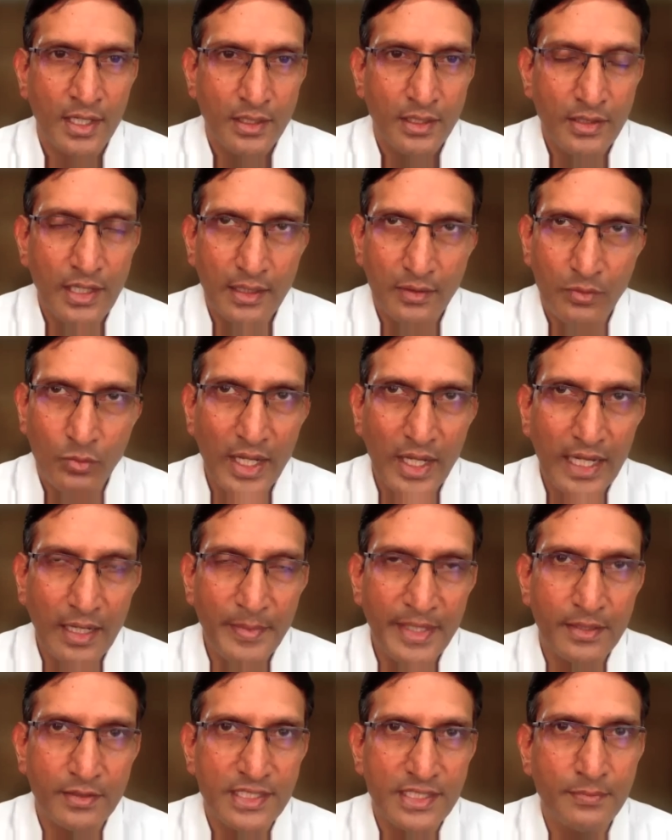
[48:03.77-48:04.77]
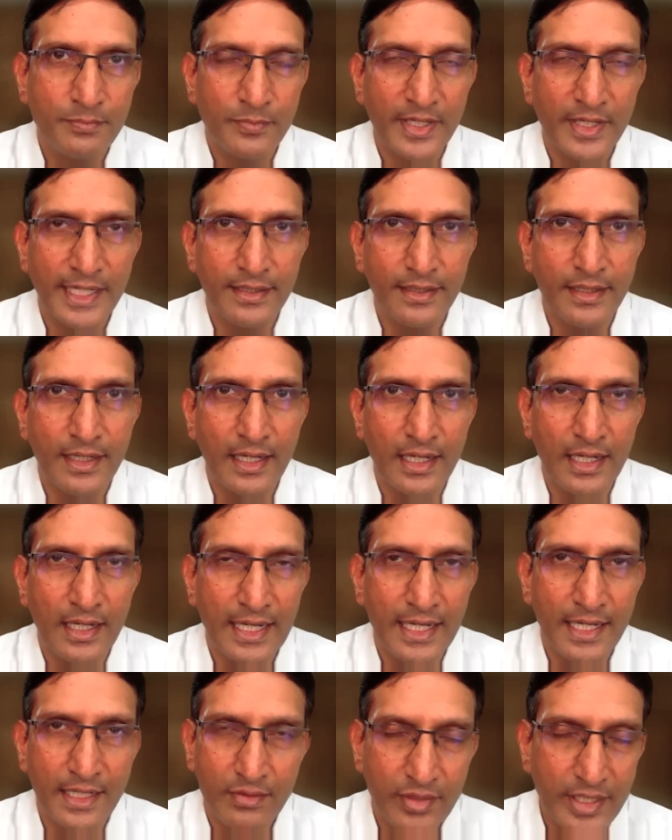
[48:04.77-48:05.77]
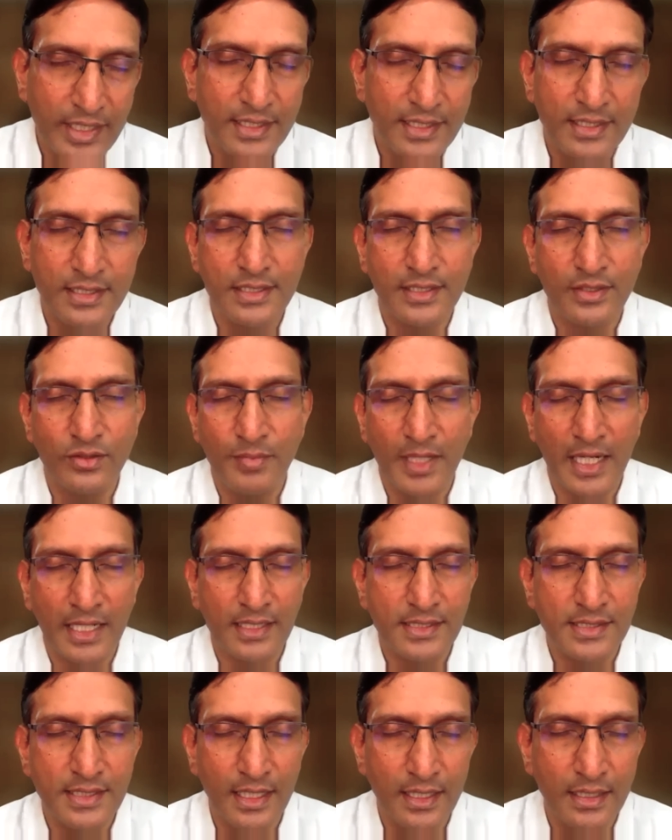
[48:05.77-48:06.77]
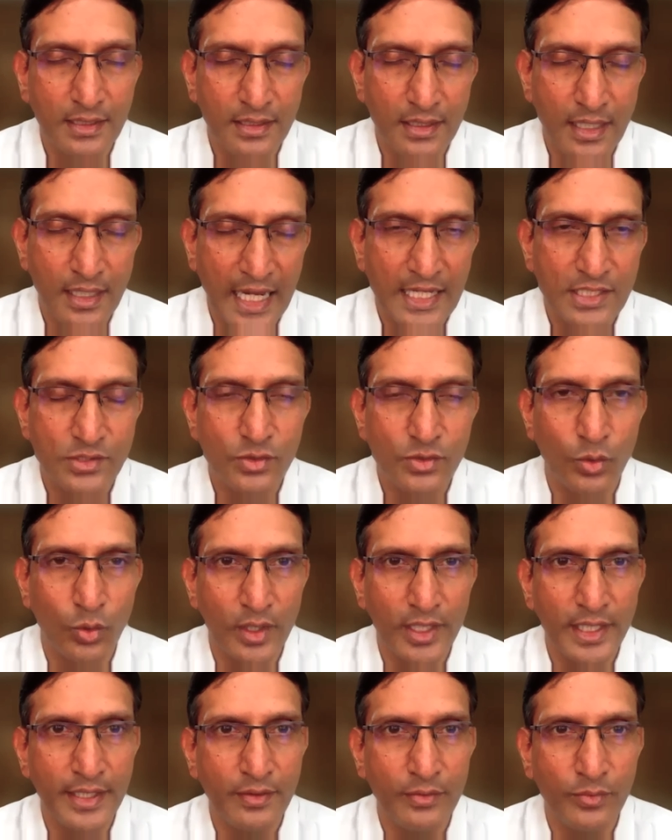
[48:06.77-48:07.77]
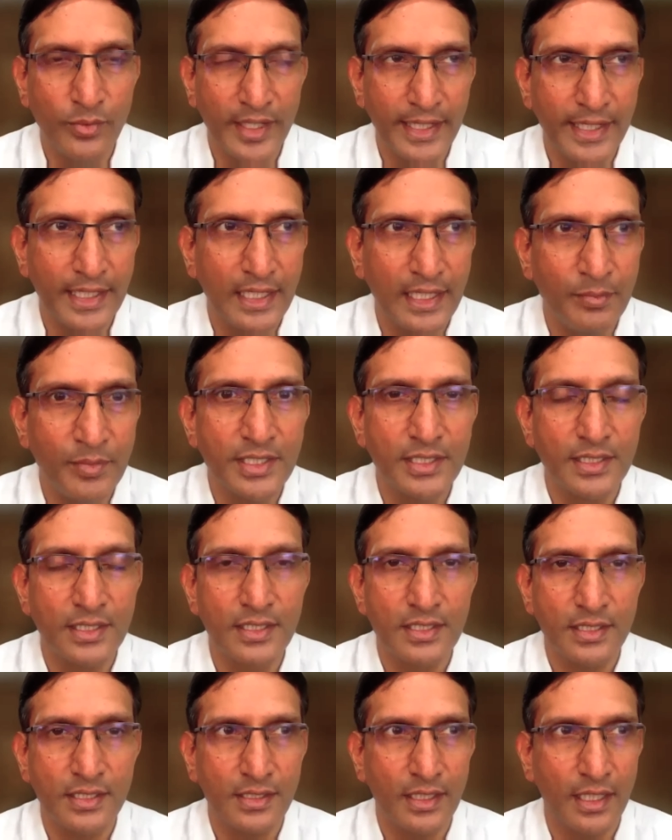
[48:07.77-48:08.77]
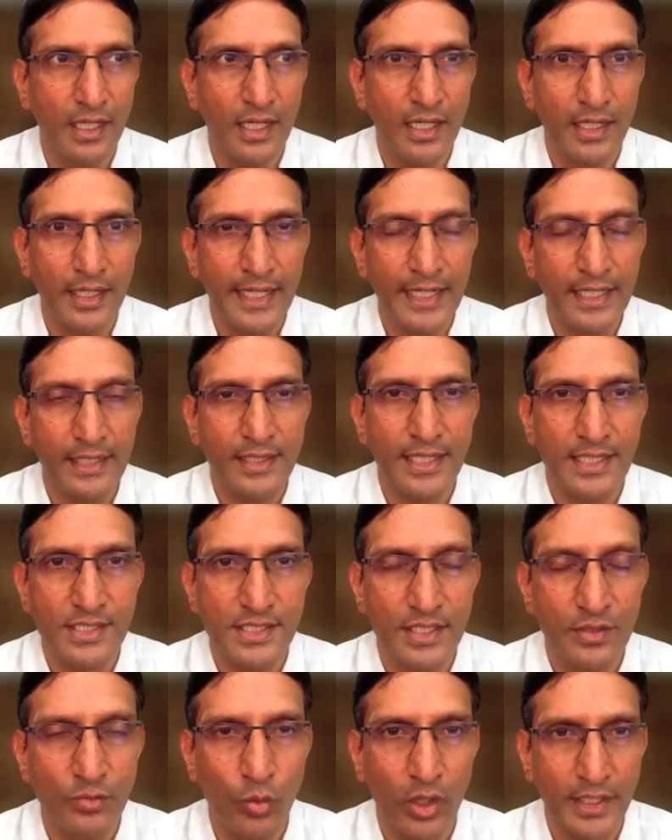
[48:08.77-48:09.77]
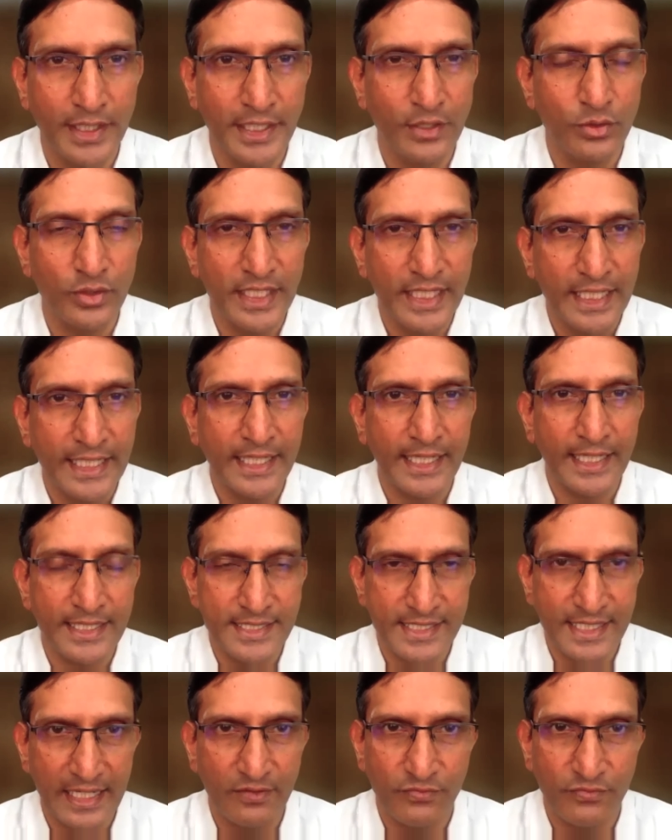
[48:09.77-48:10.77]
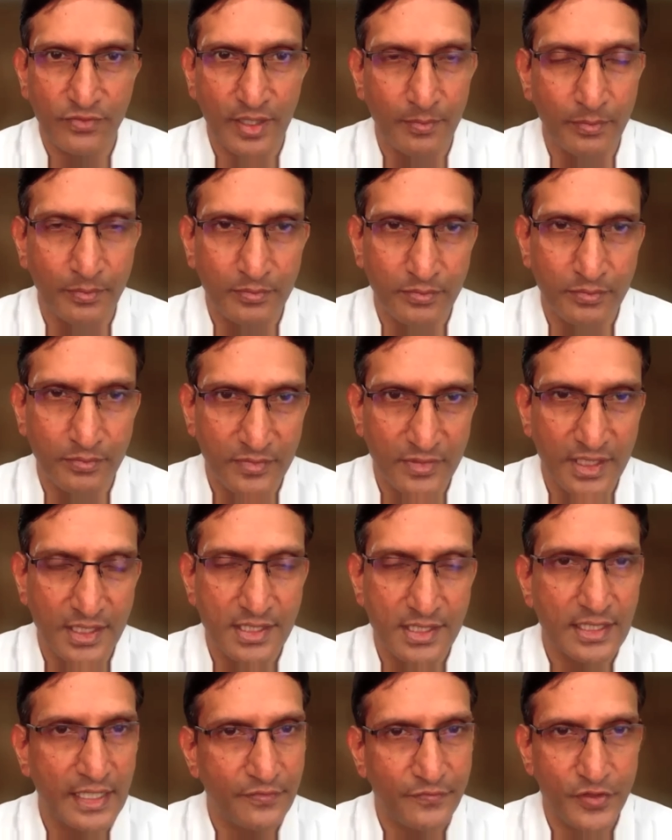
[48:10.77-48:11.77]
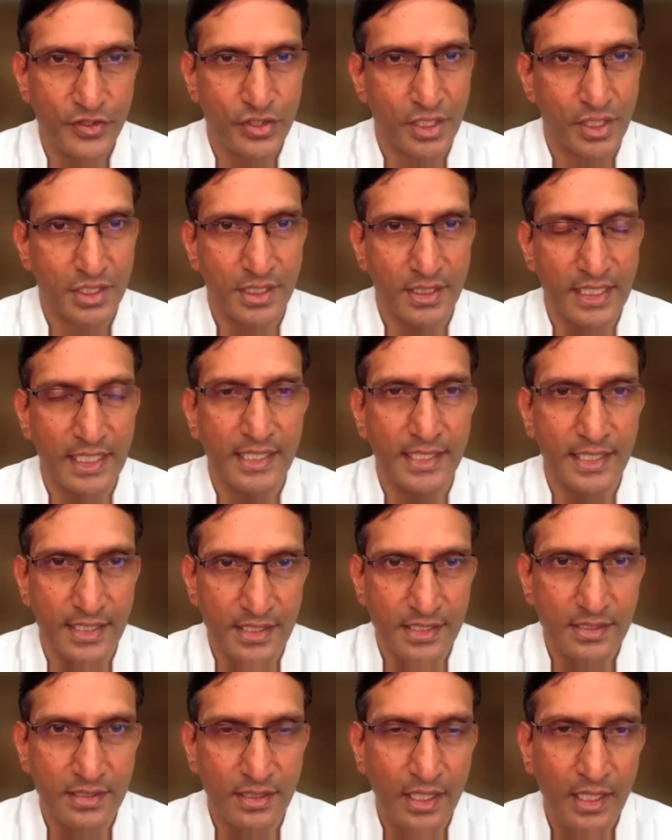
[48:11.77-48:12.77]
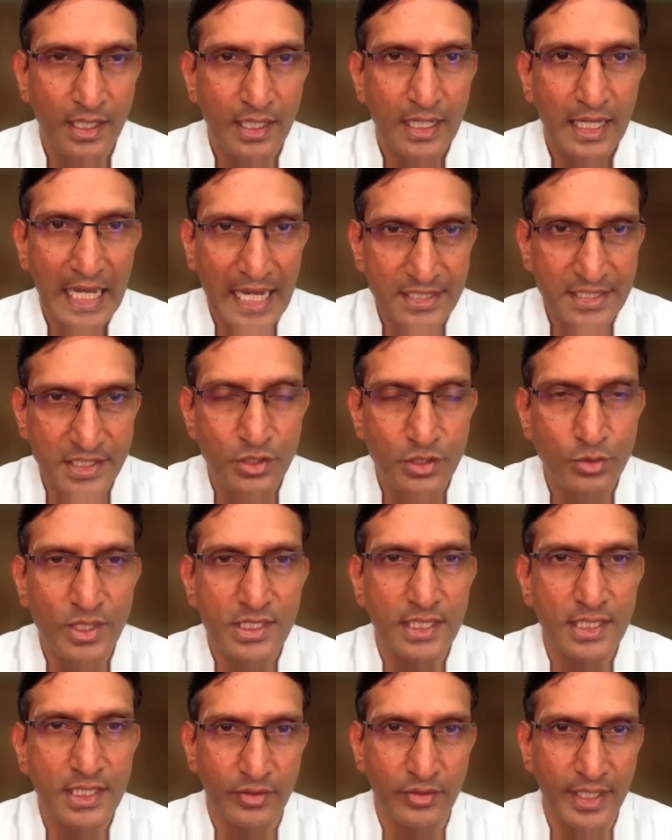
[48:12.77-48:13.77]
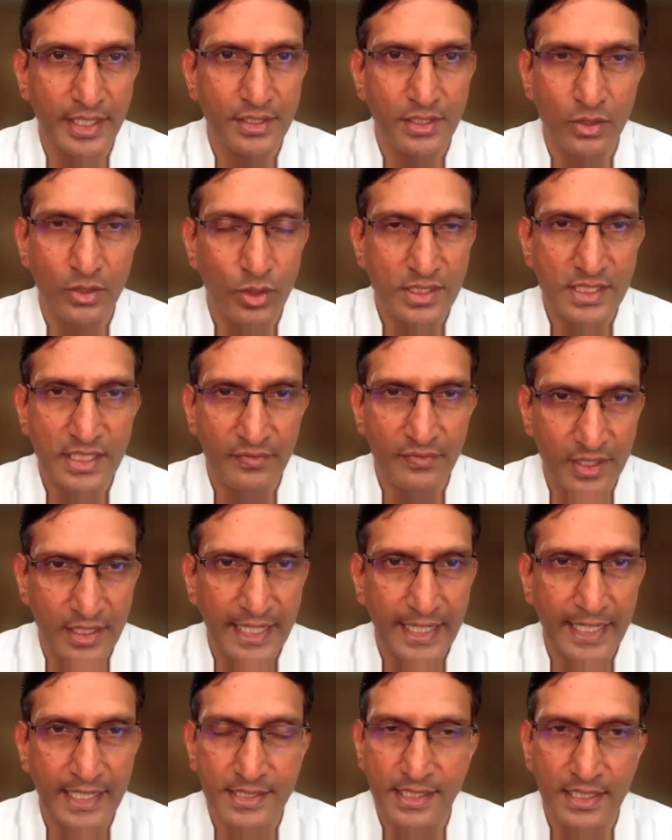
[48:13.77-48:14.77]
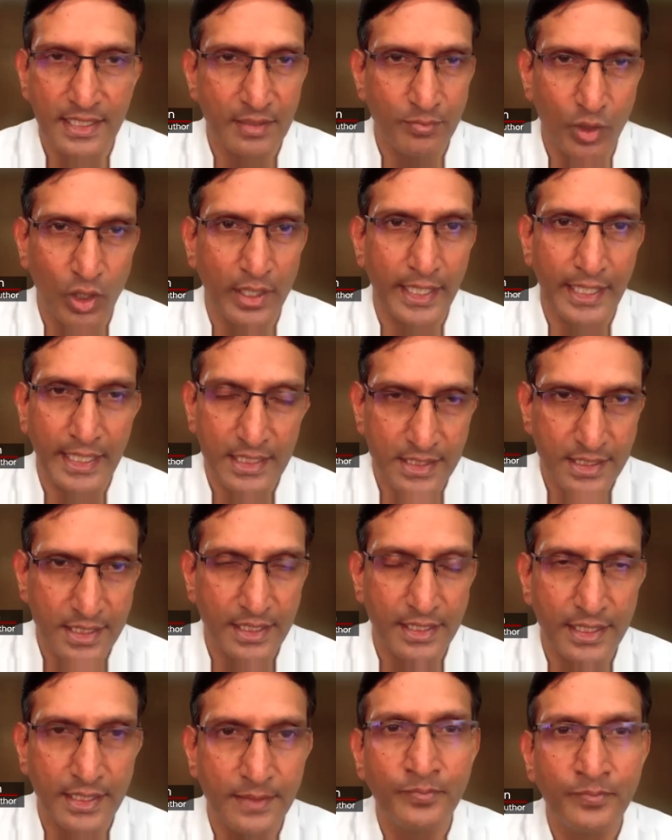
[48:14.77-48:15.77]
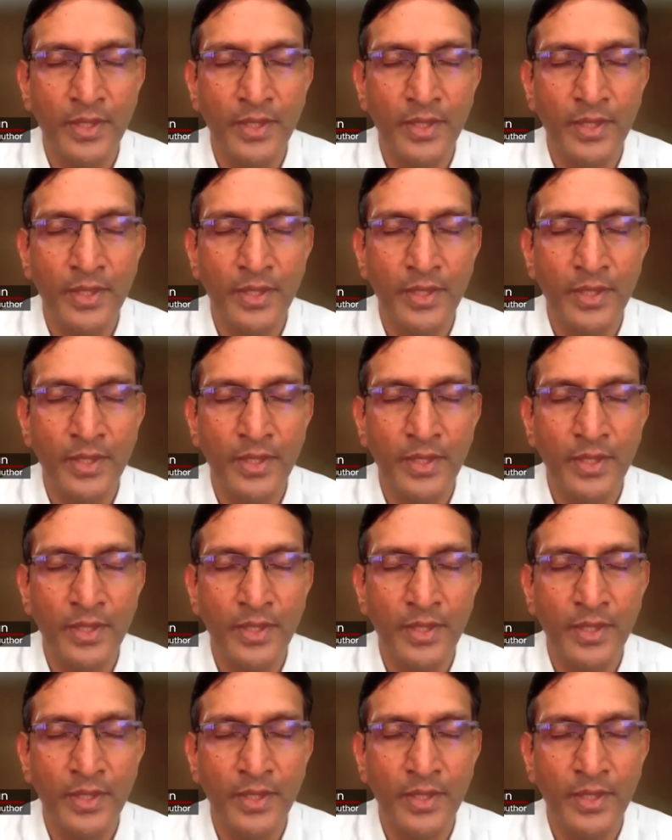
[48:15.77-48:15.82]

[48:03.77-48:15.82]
Yeah, well, I mean, see, I agree that Pakistan has only very limited interest in wanting to delink itself from this infrastructure that it has assiduously created over several decades and deployed against India.